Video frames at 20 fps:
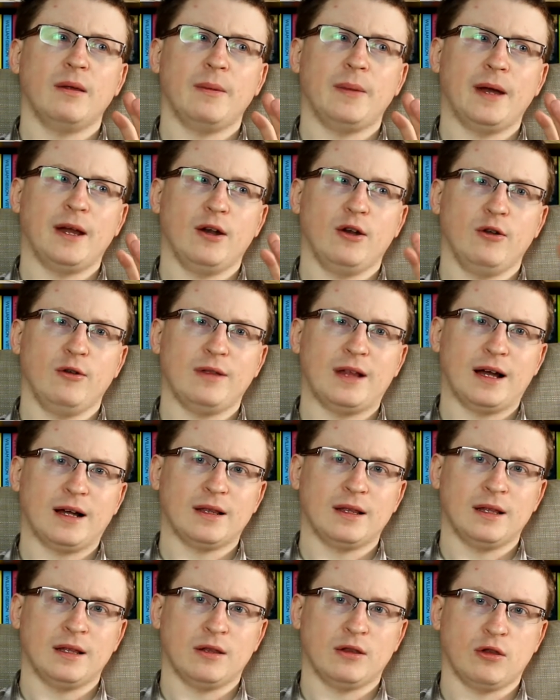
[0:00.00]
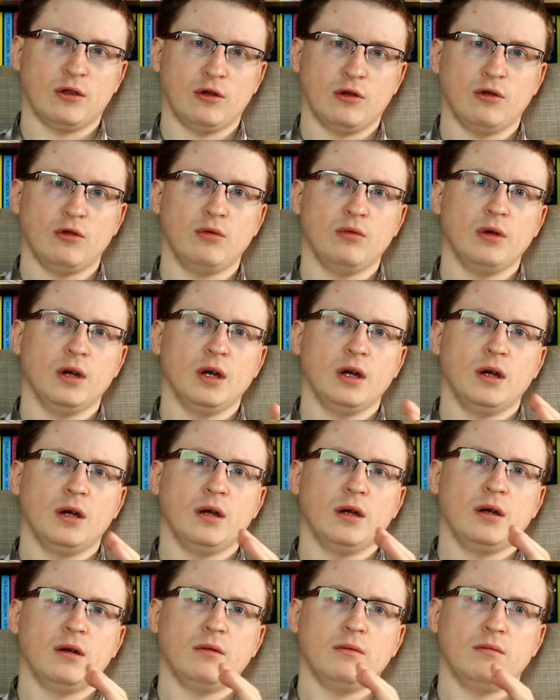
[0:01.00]
They lose access to
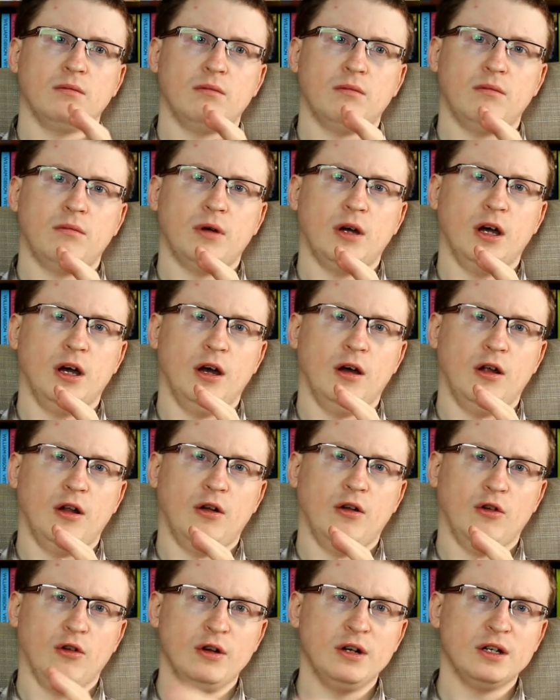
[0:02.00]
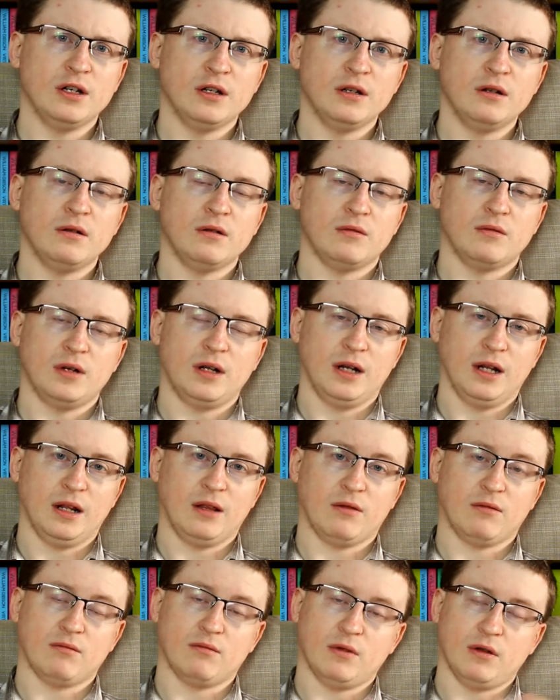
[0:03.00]
London, at
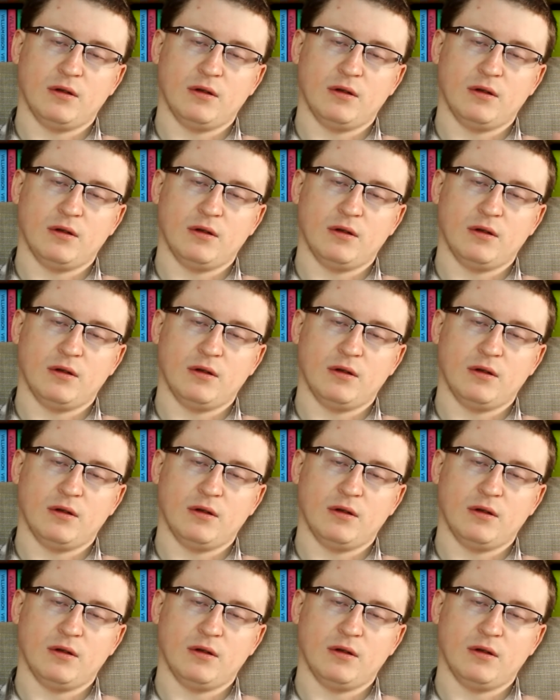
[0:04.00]
least